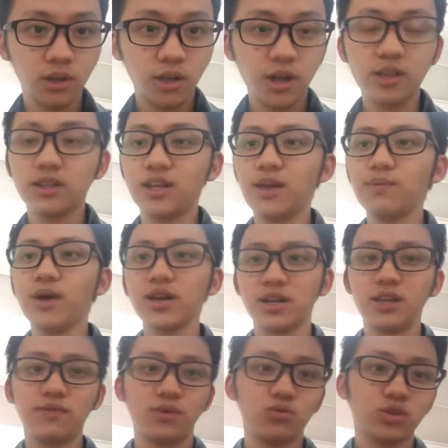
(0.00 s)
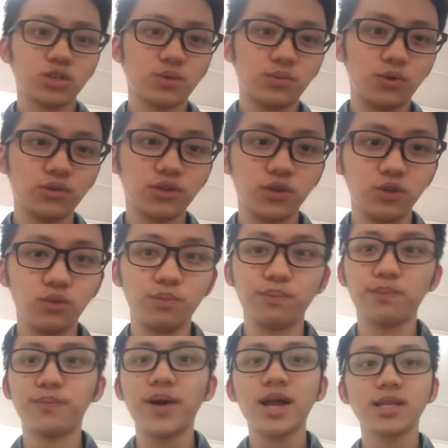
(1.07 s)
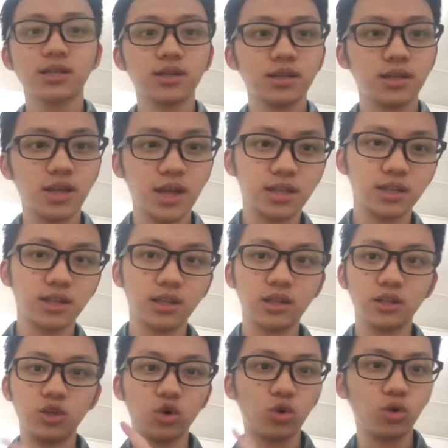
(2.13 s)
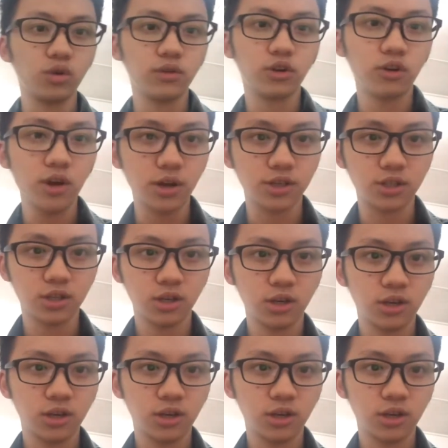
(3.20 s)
and they might even respond to you better than your crush.